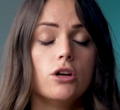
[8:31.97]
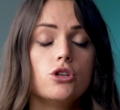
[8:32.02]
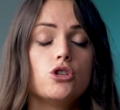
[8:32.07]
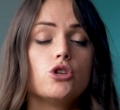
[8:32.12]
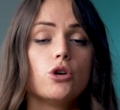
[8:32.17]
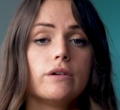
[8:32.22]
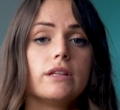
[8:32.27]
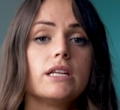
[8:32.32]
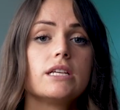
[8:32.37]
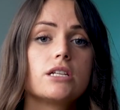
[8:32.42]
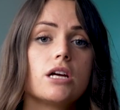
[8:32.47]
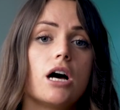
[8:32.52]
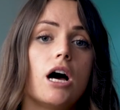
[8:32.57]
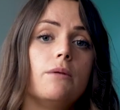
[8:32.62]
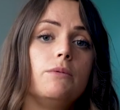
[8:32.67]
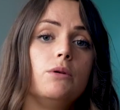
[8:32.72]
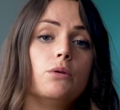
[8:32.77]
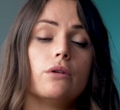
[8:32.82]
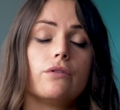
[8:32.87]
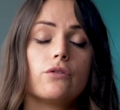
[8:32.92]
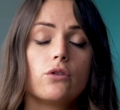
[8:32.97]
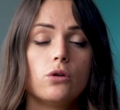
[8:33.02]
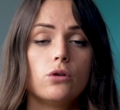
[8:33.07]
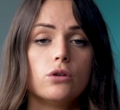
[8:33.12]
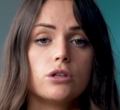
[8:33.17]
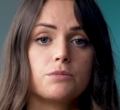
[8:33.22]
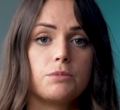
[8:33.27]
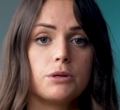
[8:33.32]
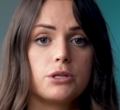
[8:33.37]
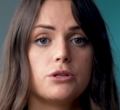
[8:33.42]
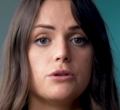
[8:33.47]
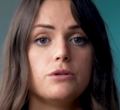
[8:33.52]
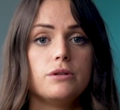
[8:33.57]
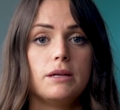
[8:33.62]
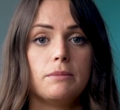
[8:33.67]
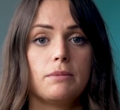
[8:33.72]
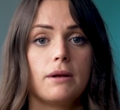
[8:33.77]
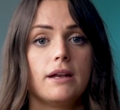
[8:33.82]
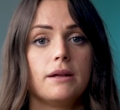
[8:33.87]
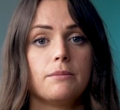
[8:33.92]
During this time, you'll of course pursue
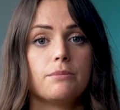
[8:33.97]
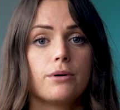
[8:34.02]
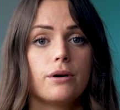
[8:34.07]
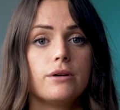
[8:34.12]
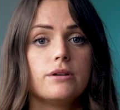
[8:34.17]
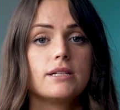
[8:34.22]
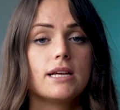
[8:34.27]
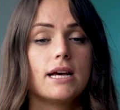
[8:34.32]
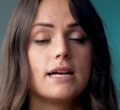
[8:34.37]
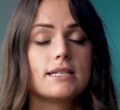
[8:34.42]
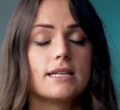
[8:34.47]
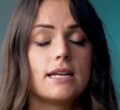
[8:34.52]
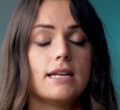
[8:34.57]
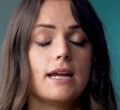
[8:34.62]
the planning process.